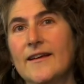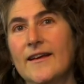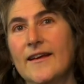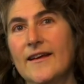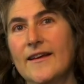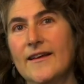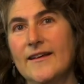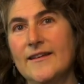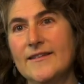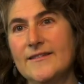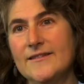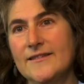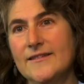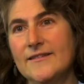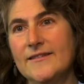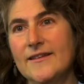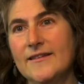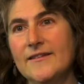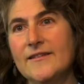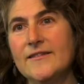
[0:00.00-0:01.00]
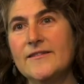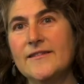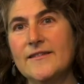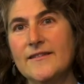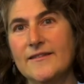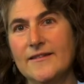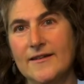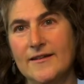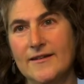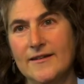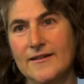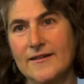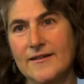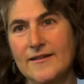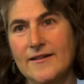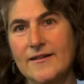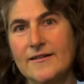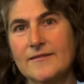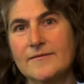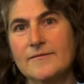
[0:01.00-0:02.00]
And then there
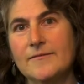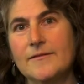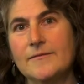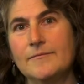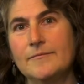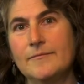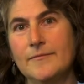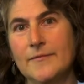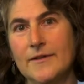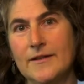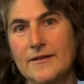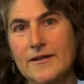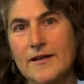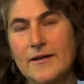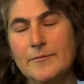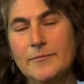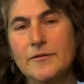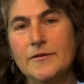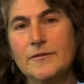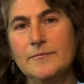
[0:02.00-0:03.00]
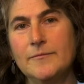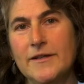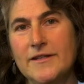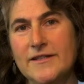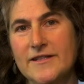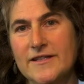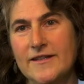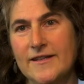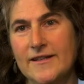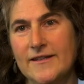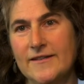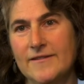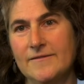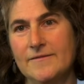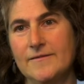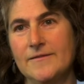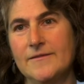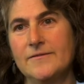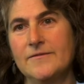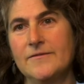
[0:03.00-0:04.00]
are a couple, Marcia
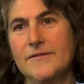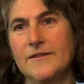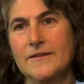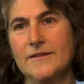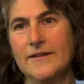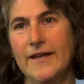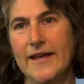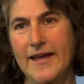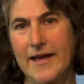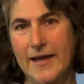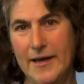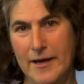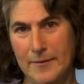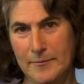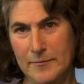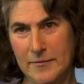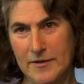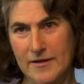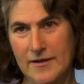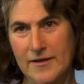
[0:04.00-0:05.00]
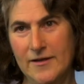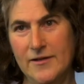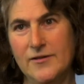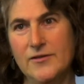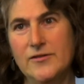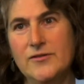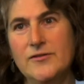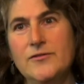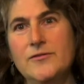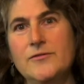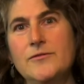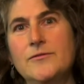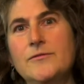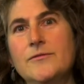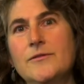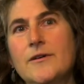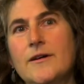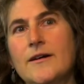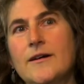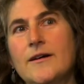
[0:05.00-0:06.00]
and Phil Hamm,
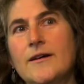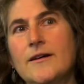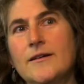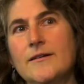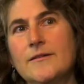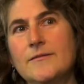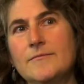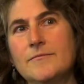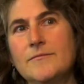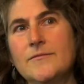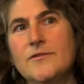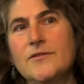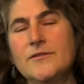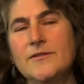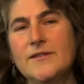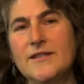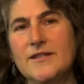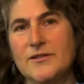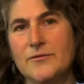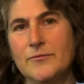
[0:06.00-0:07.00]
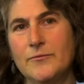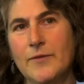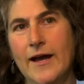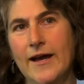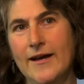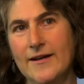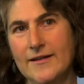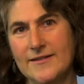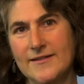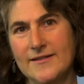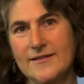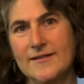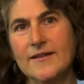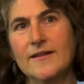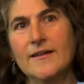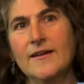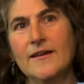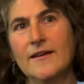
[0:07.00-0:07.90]
who do these wax.